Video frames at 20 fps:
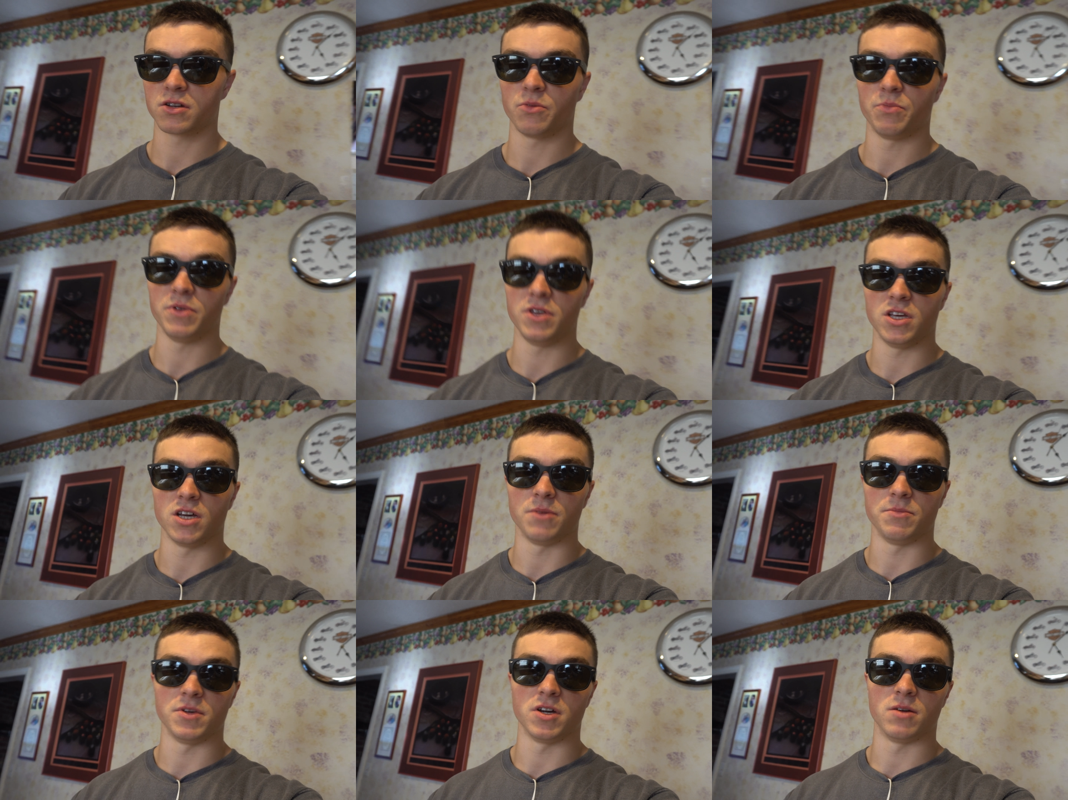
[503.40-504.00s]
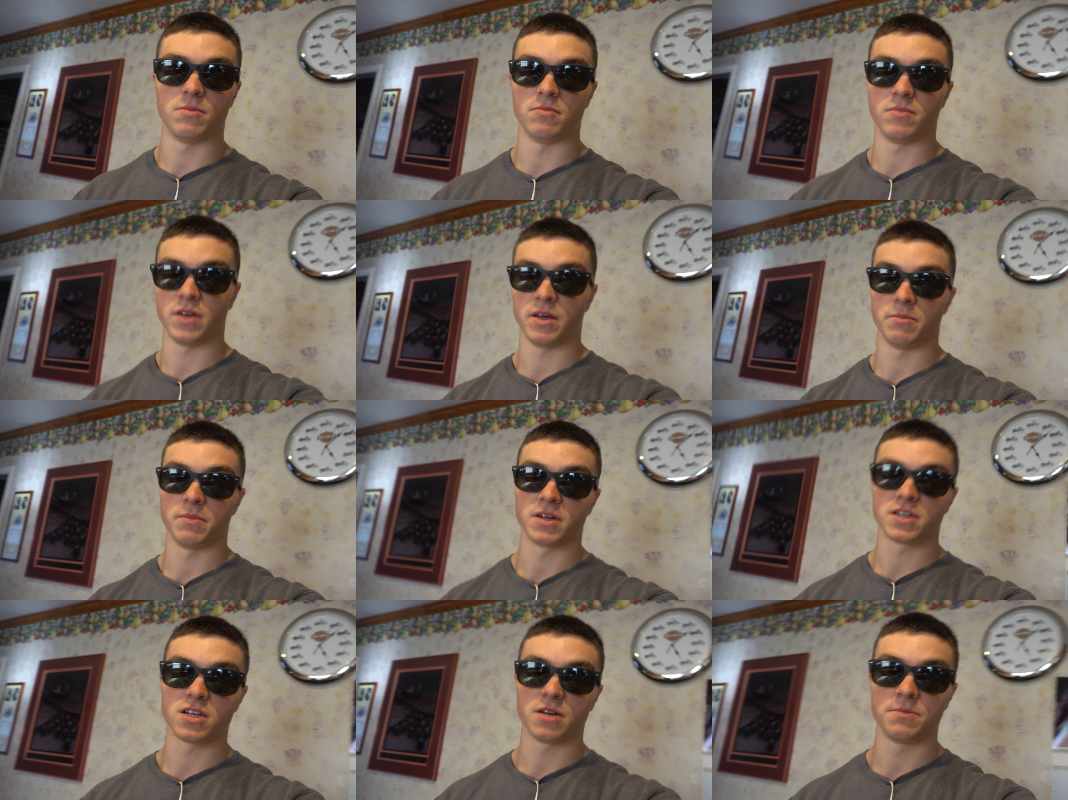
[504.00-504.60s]
Speaker 1: gonna be yum yum in
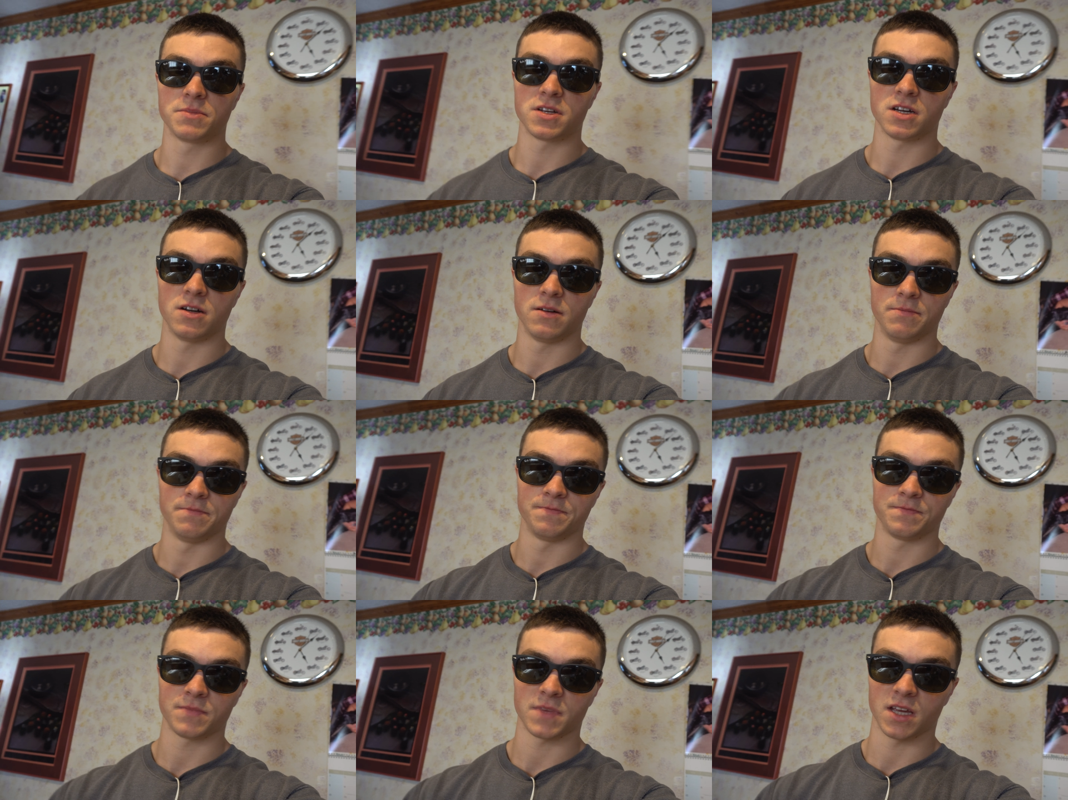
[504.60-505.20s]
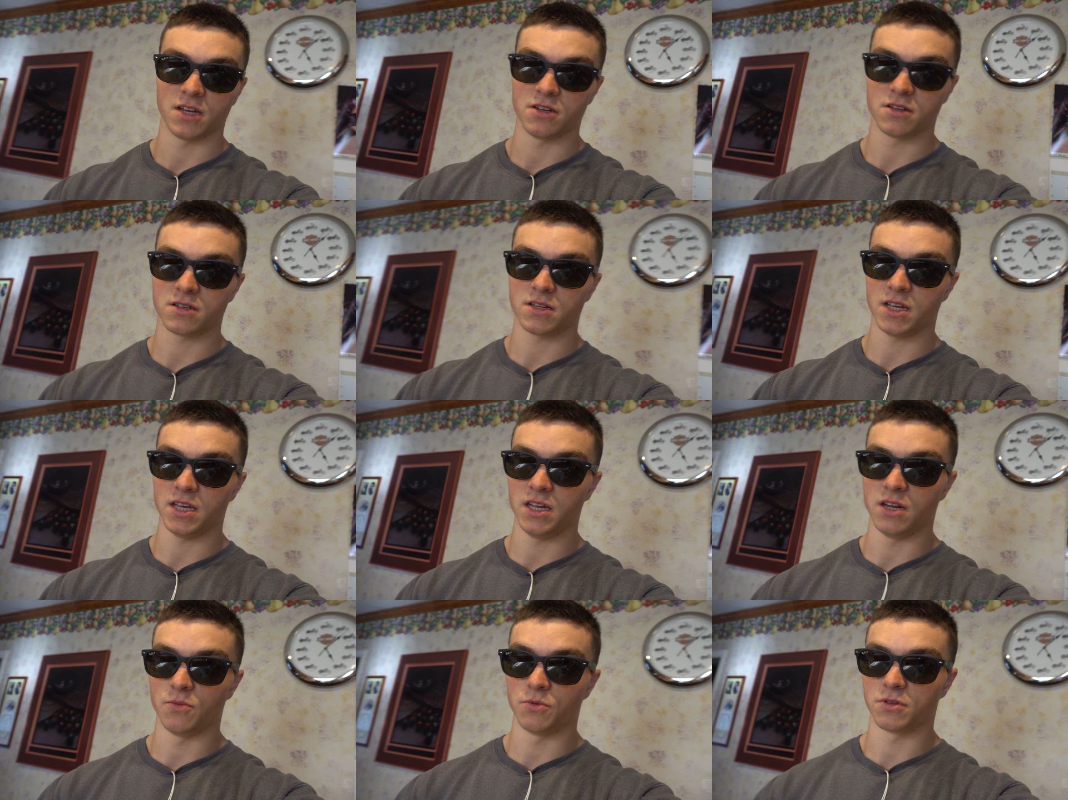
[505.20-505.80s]
my tum tum, and just
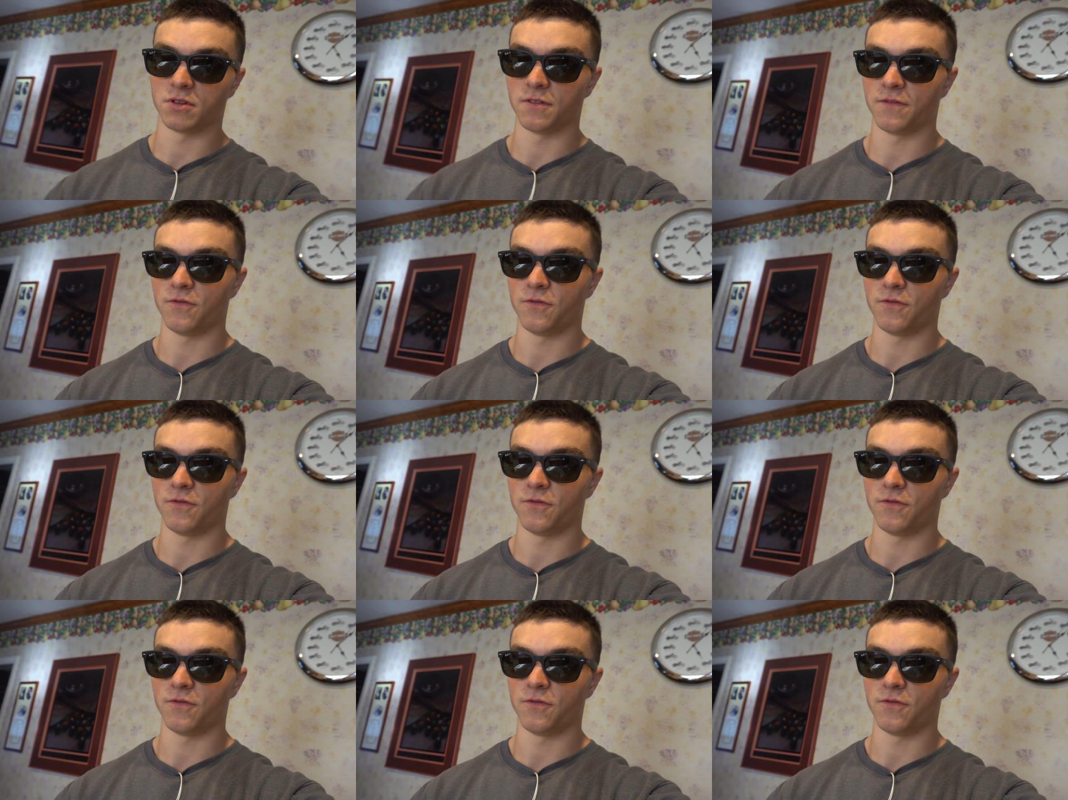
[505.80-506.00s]
eat it with a